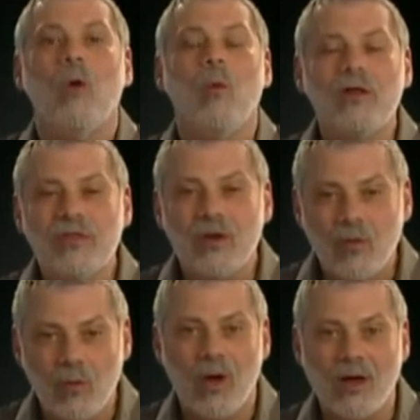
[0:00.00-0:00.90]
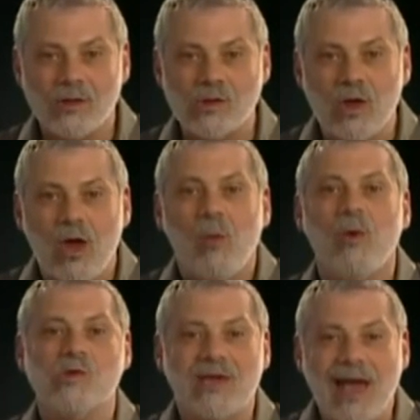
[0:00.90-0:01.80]
there was no computer.
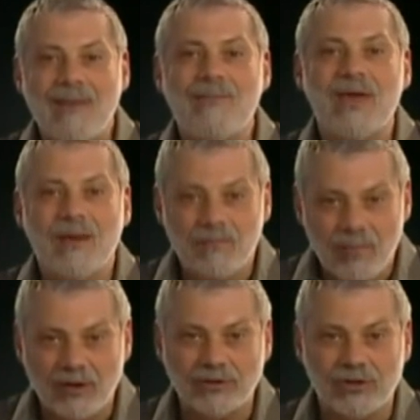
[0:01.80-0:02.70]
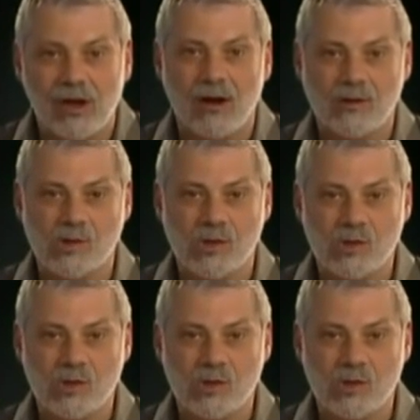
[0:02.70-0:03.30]
What there was was the